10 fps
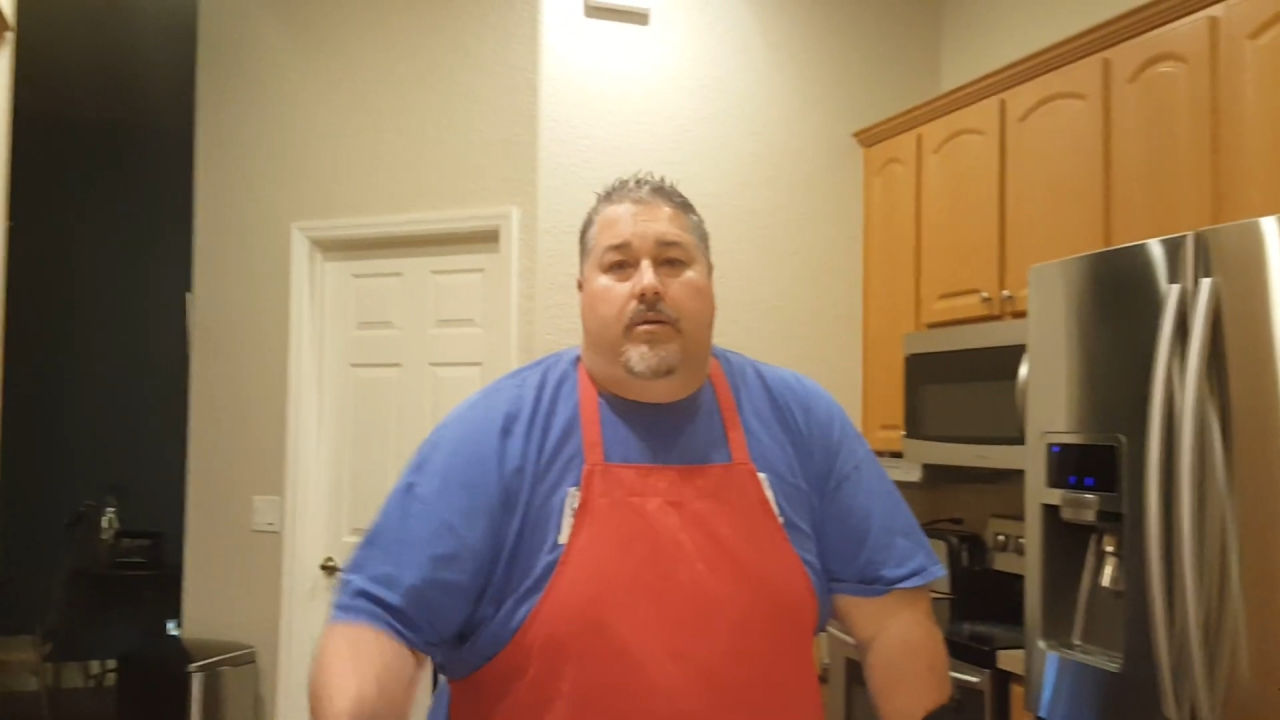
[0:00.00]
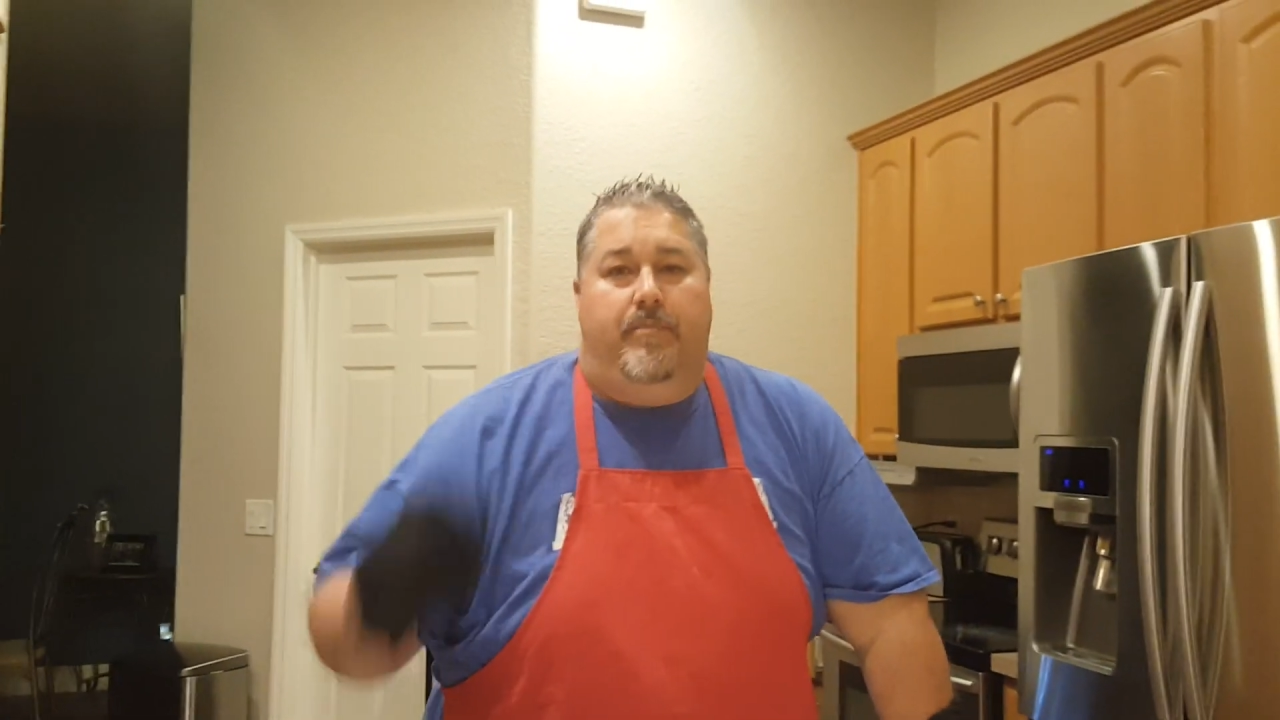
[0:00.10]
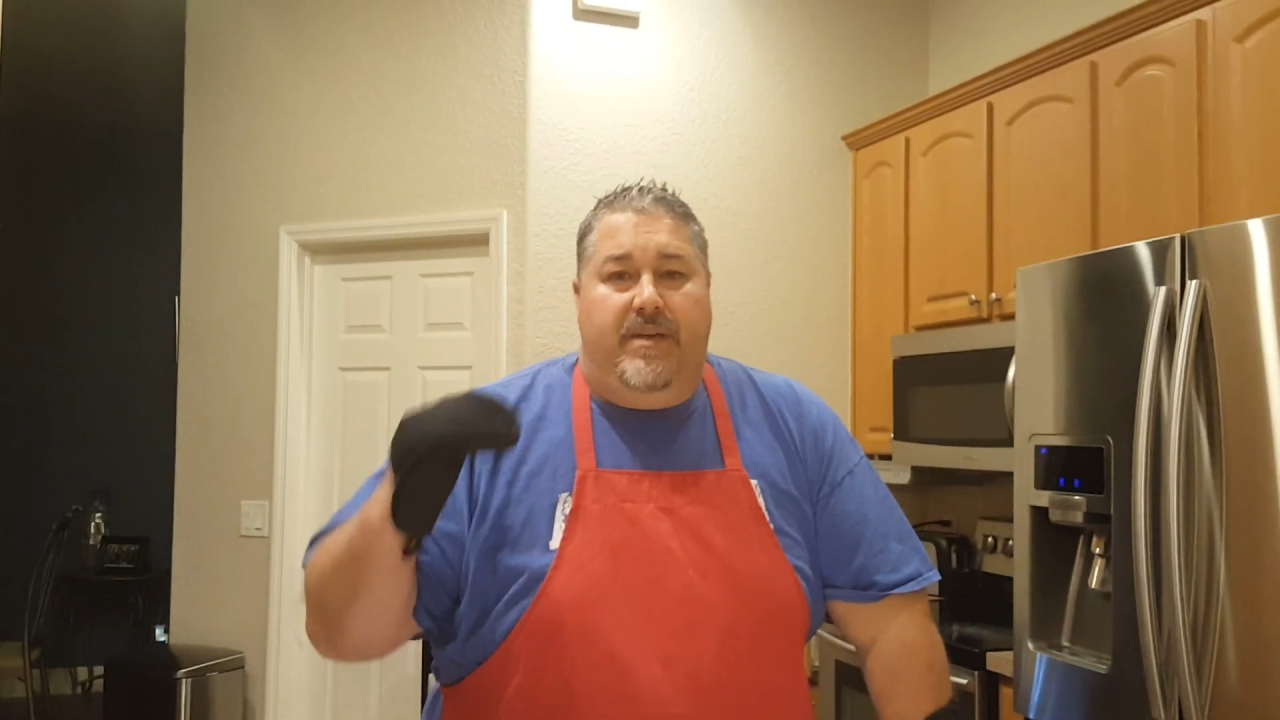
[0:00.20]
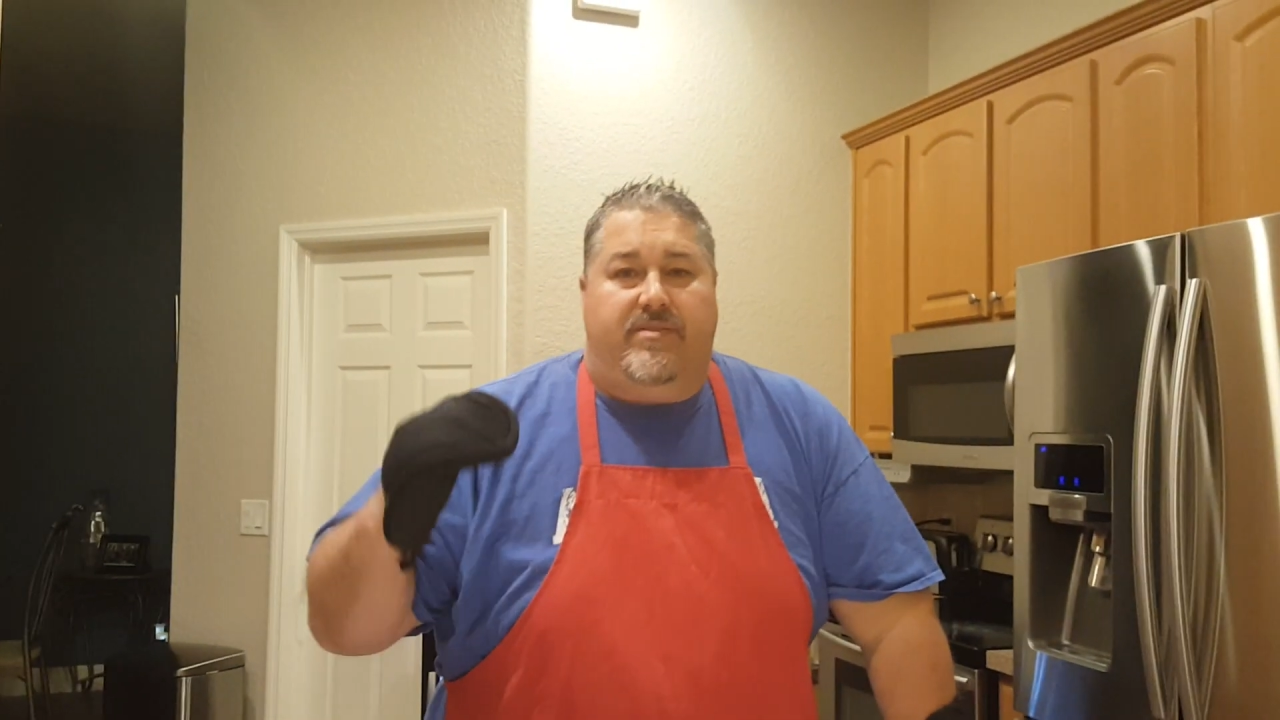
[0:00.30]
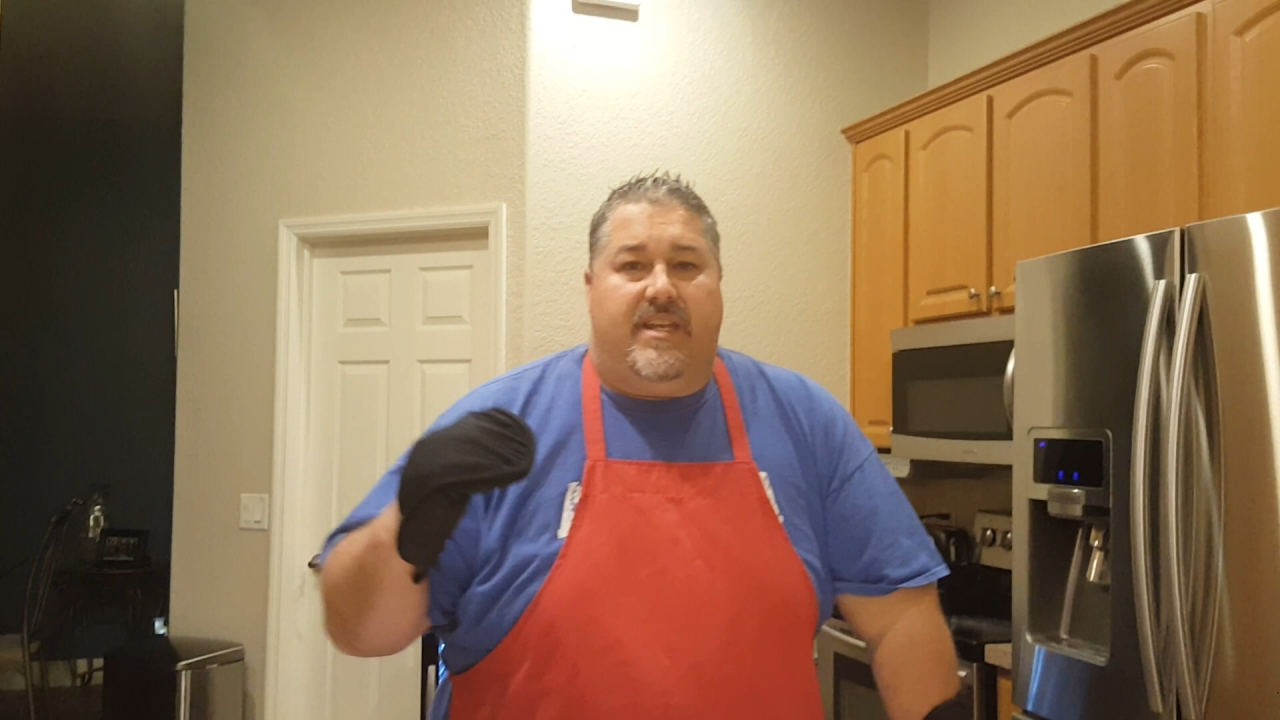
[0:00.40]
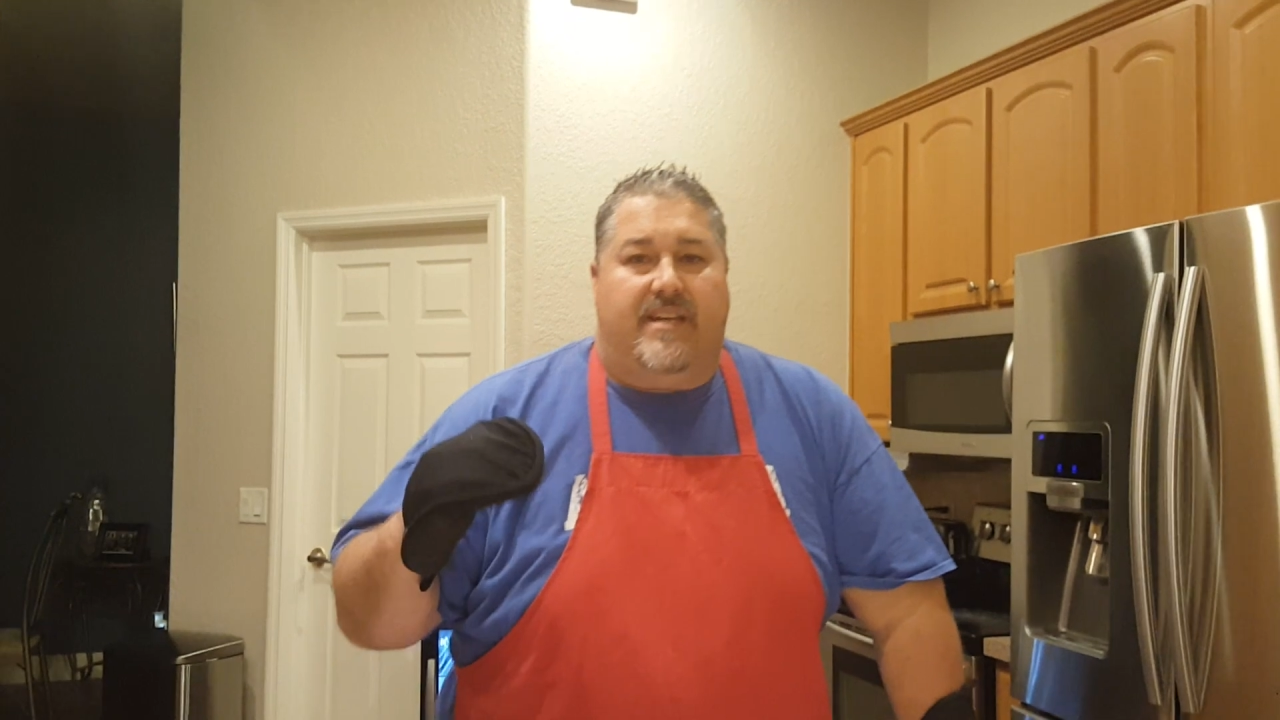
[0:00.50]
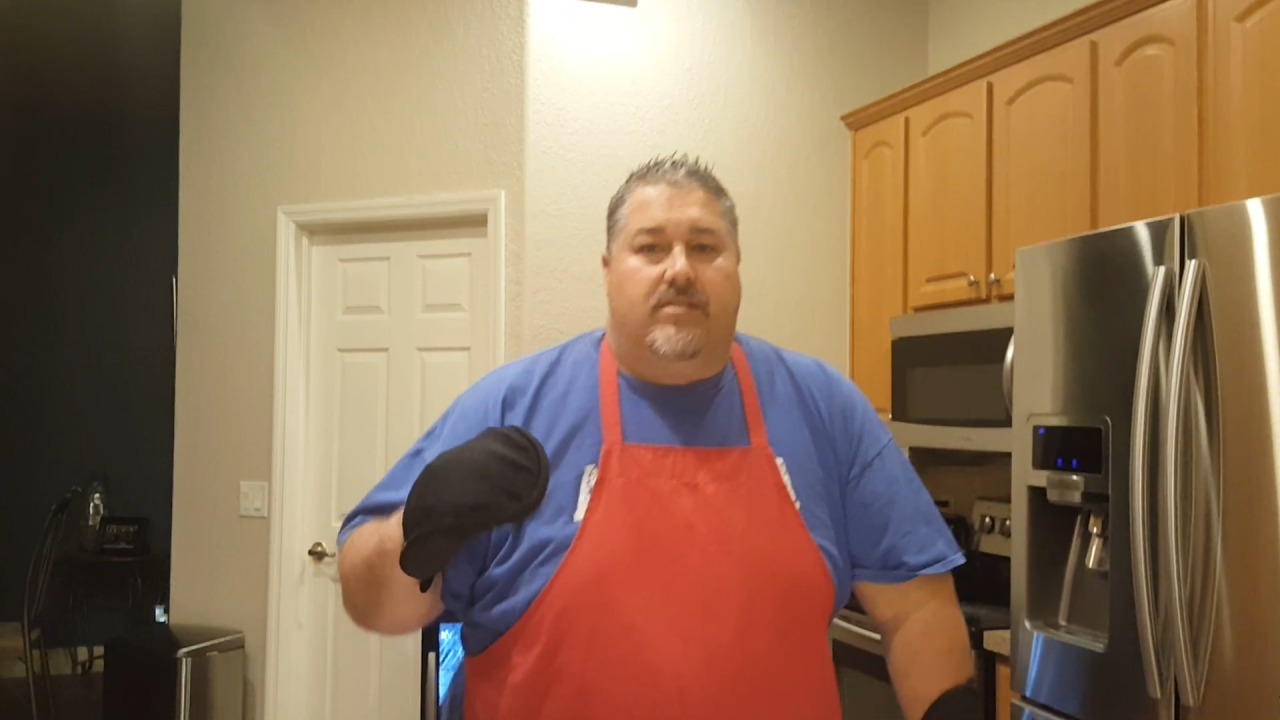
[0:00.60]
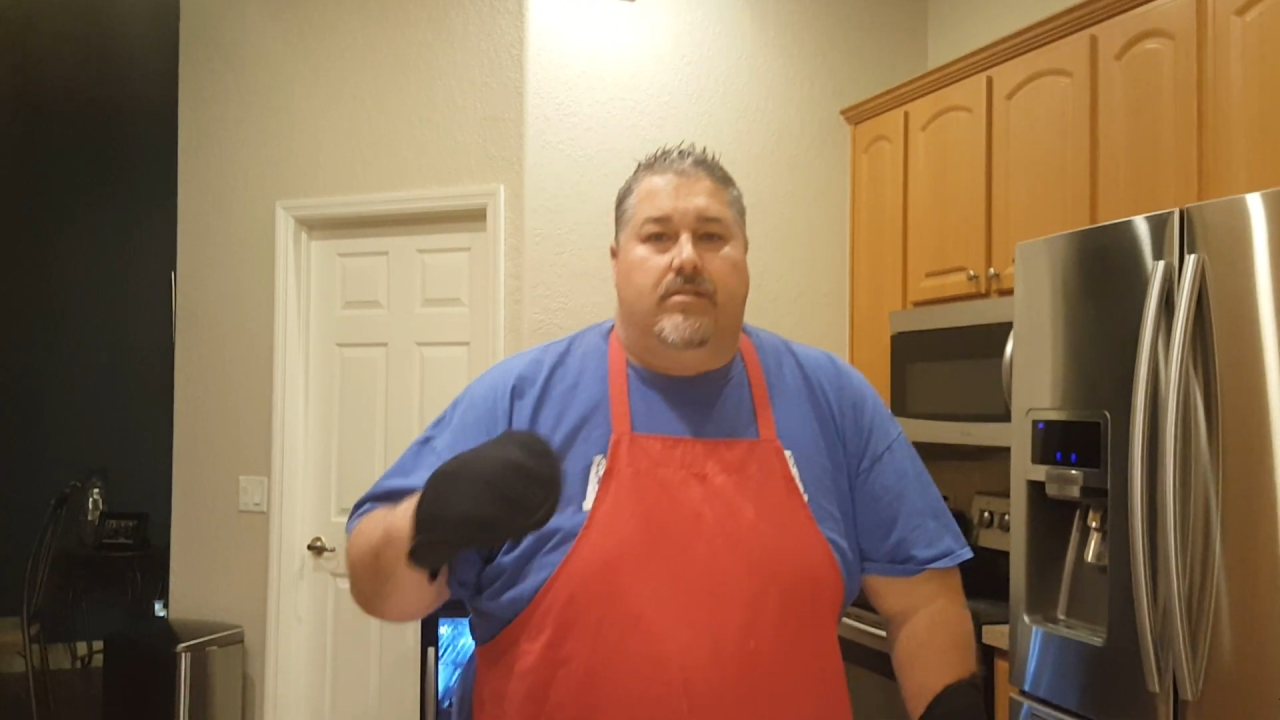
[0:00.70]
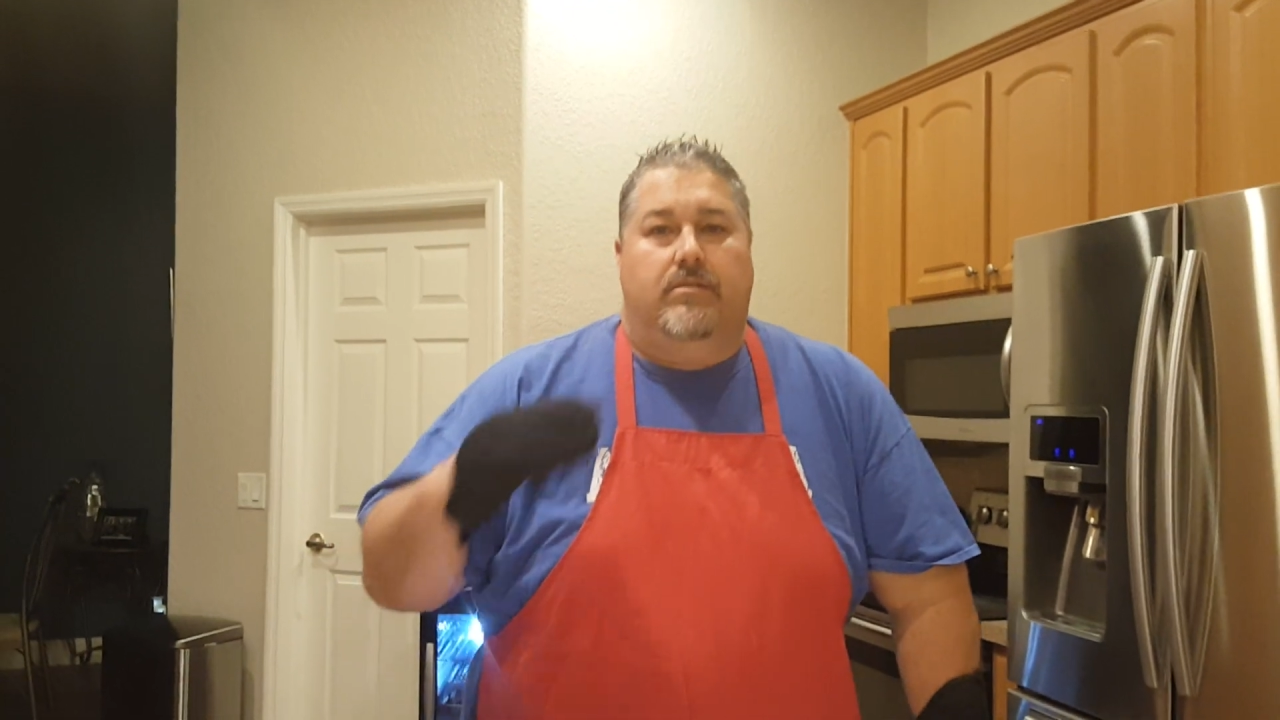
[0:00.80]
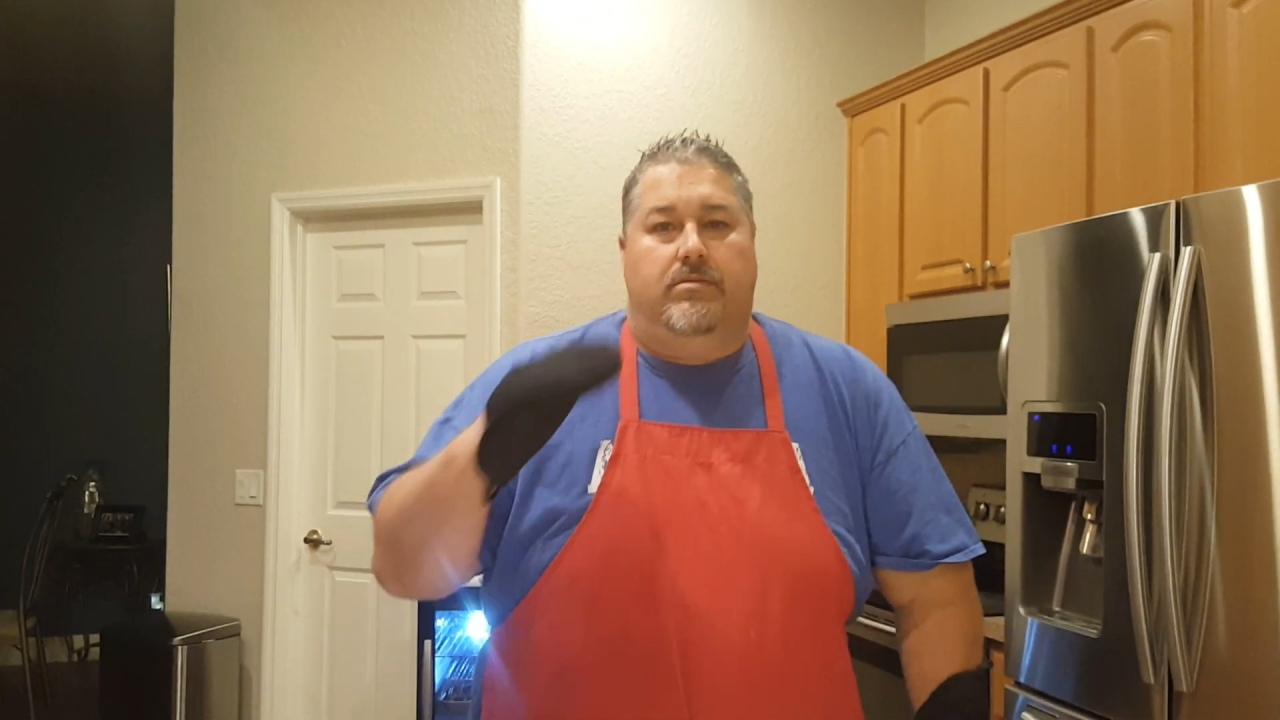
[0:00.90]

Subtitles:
beef sticks